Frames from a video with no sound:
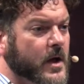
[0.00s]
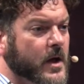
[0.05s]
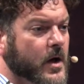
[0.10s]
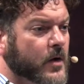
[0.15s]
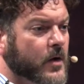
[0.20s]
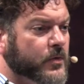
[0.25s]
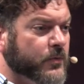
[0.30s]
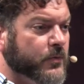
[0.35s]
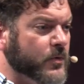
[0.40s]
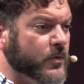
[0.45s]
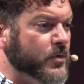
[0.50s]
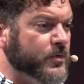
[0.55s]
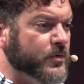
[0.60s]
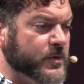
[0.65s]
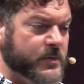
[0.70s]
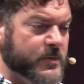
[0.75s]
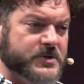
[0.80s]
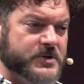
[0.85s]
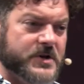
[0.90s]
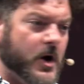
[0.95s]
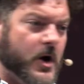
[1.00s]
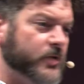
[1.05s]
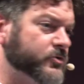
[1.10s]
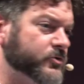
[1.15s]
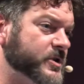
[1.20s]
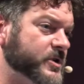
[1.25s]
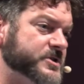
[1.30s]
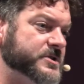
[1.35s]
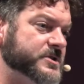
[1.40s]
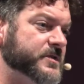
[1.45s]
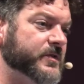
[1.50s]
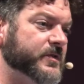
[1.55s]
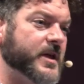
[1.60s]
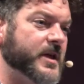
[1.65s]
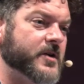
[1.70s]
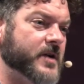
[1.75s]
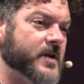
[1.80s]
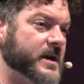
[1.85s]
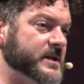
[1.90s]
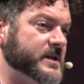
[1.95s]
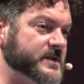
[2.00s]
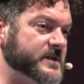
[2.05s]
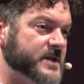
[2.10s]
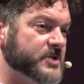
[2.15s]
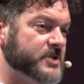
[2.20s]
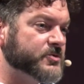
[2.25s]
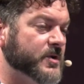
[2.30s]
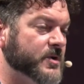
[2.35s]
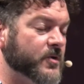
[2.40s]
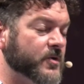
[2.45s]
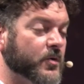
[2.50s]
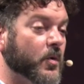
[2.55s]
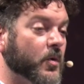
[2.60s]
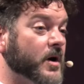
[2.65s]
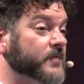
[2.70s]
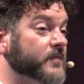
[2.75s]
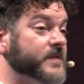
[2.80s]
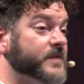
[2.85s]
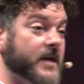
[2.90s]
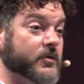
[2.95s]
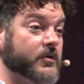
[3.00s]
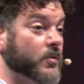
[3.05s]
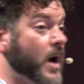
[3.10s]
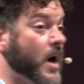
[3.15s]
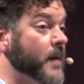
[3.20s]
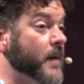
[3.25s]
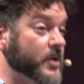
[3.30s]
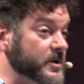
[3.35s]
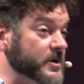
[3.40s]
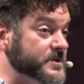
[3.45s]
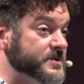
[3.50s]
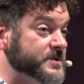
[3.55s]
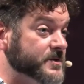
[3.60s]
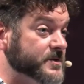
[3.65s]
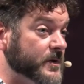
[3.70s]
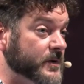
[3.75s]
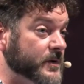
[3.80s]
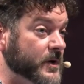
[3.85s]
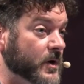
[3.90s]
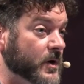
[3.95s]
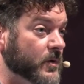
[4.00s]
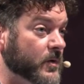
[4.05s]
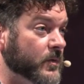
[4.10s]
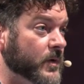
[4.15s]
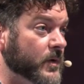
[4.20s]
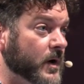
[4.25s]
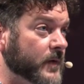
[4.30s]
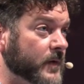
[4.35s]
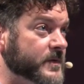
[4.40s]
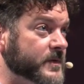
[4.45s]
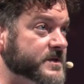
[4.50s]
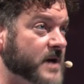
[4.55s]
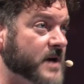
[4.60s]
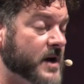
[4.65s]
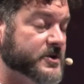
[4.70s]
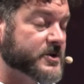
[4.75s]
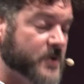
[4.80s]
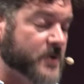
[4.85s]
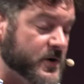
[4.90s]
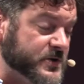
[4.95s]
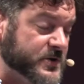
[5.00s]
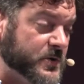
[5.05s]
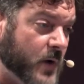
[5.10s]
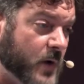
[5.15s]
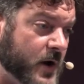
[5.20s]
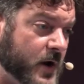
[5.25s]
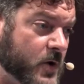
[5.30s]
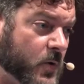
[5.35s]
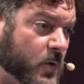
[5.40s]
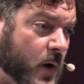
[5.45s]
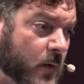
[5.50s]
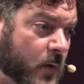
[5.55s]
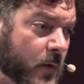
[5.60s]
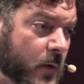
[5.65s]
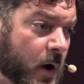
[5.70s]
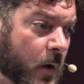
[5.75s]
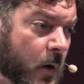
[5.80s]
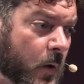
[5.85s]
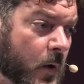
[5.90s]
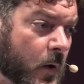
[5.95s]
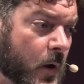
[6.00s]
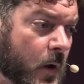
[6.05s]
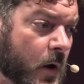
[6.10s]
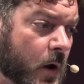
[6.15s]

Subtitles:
through the music hall traditions of the later 19th century, or the work of David Roberts, the Scottish artist who I know quite well,